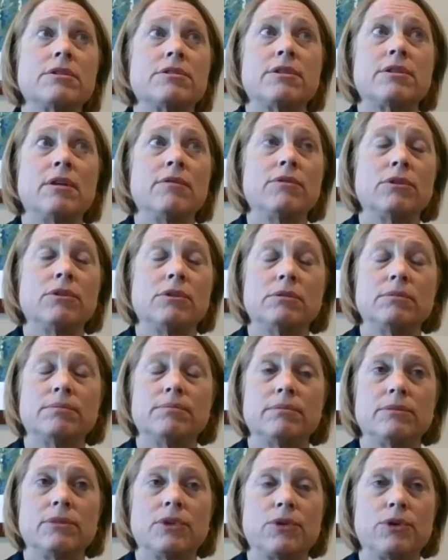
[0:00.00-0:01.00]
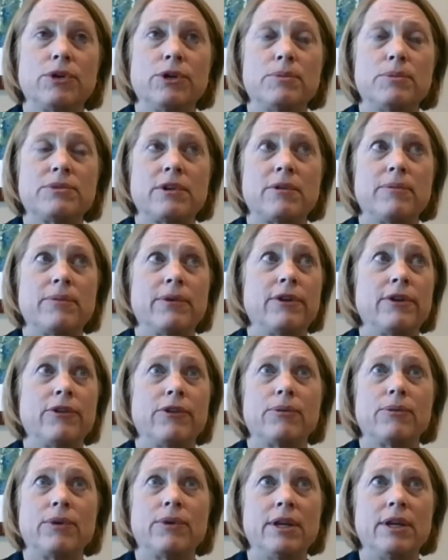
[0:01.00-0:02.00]
to several groups. I've been
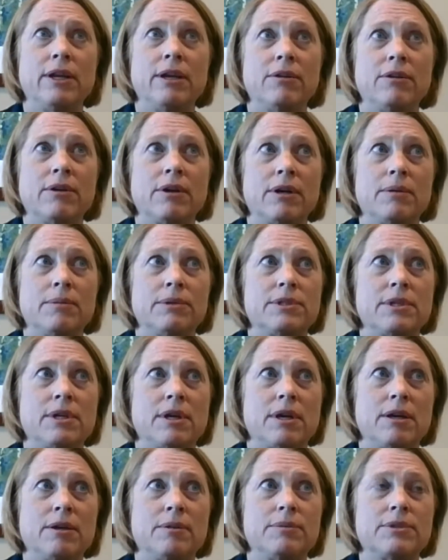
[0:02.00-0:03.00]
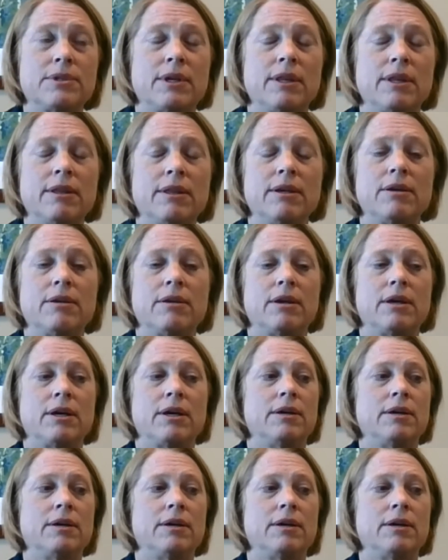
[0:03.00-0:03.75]
on the radio a couple of times. I think